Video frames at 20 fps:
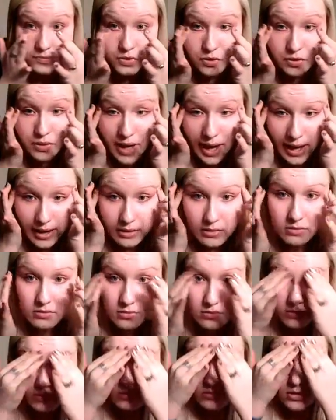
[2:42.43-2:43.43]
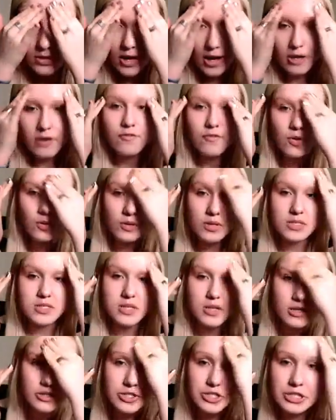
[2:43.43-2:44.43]
You can kind of
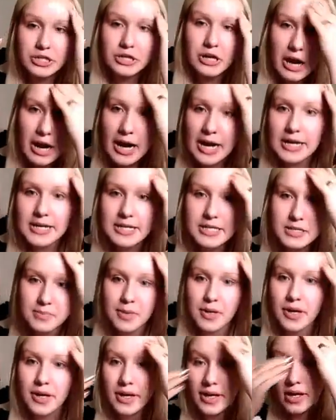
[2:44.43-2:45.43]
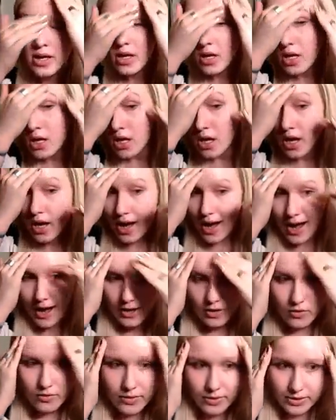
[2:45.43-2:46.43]
focus it under your eyes, but
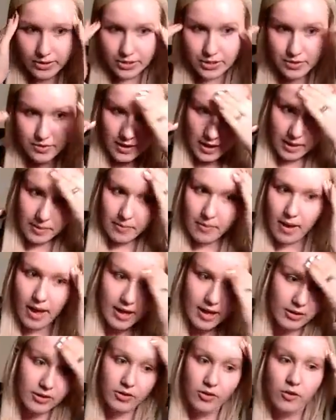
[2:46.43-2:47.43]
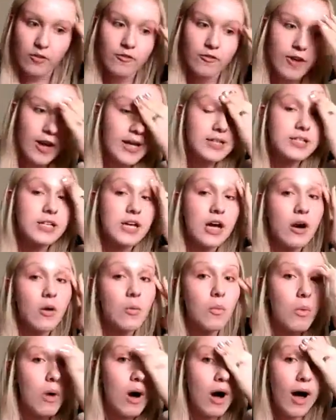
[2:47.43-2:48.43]
I don't really do that, and you'll find
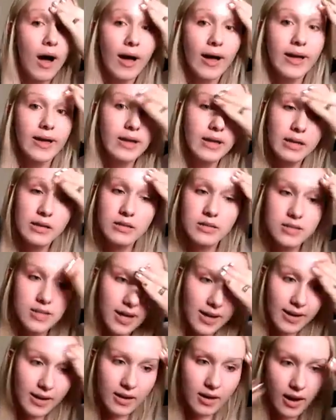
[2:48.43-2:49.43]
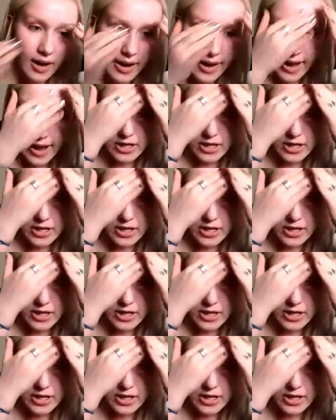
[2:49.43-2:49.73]
out why in a second.